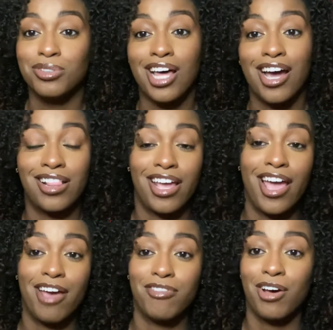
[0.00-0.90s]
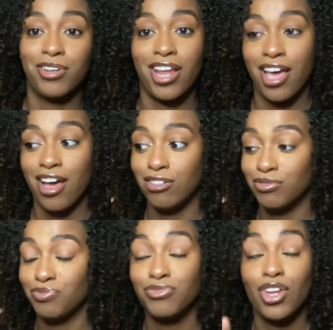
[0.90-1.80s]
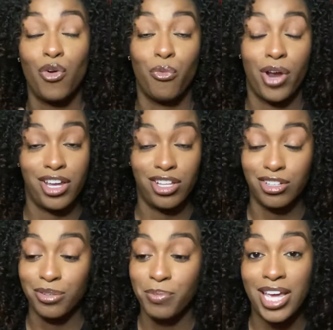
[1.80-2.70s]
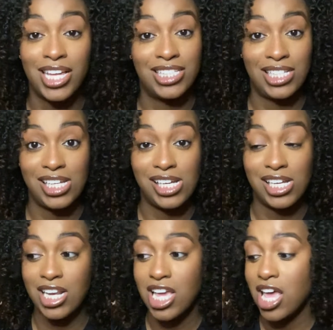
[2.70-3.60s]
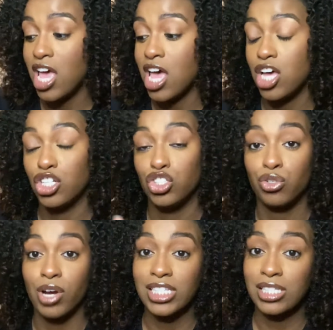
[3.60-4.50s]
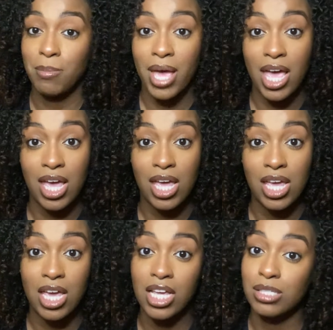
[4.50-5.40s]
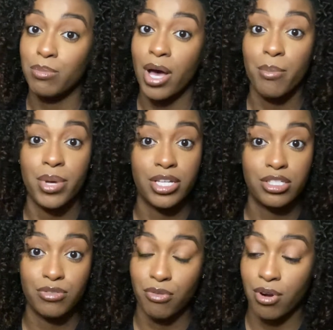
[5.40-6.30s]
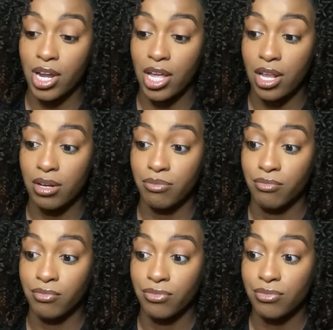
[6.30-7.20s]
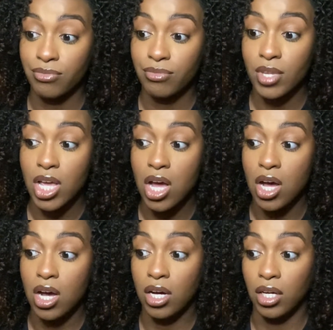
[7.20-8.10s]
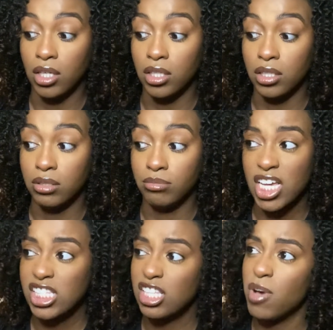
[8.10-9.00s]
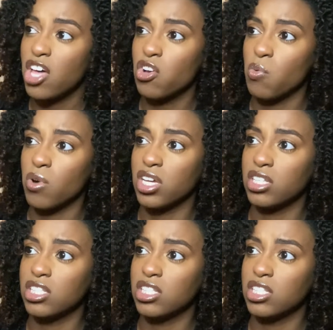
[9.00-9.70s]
line they have out now. Regular Pantene. Tresemme is my best friend. And some other ones.